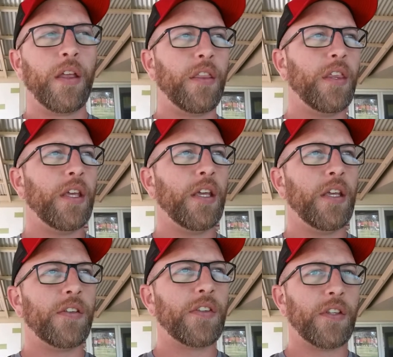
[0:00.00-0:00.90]

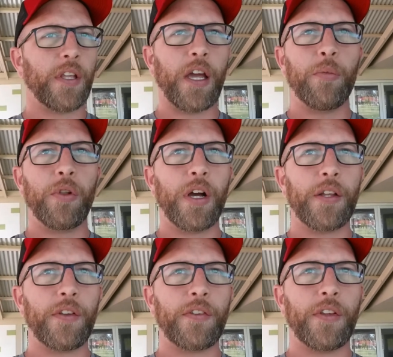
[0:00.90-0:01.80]
The
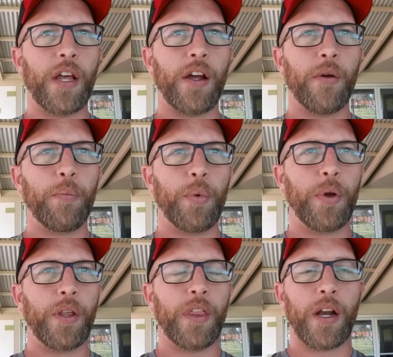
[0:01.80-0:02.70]
stabilizer setup
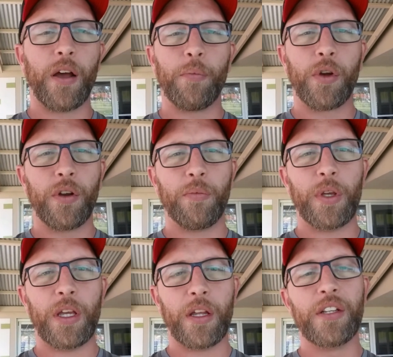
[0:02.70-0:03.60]
that I'm going to
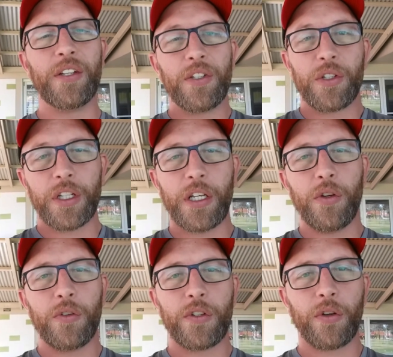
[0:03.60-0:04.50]
be initially
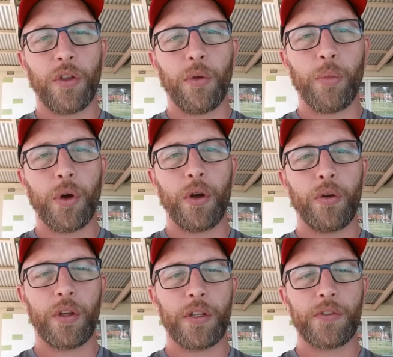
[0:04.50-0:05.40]
using on the bow
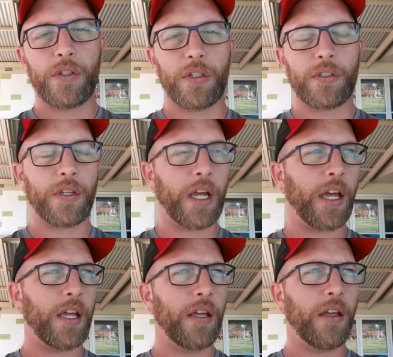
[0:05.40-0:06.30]
is just
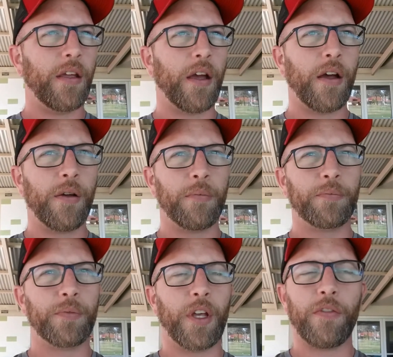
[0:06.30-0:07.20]
a
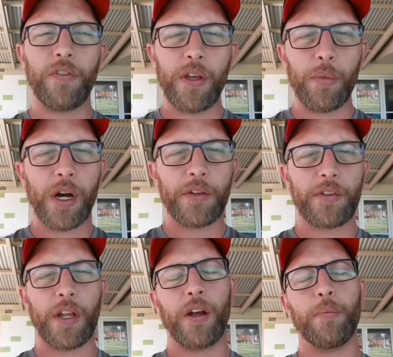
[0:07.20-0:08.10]
V-bar
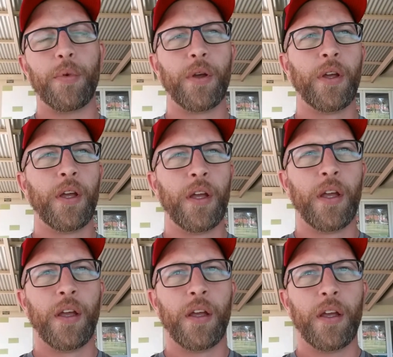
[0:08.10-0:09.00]
setup.
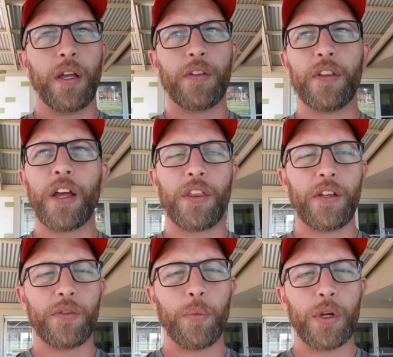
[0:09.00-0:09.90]
It's
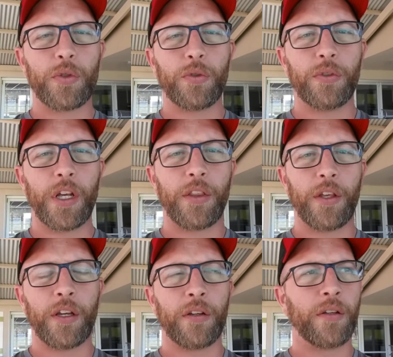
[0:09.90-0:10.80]
nothing special,
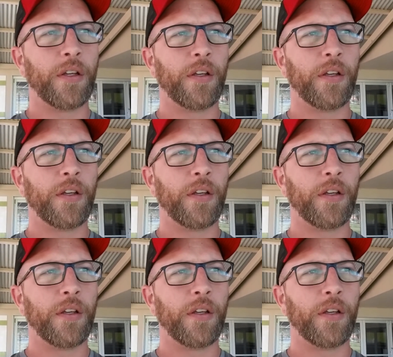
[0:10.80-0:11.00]
nothing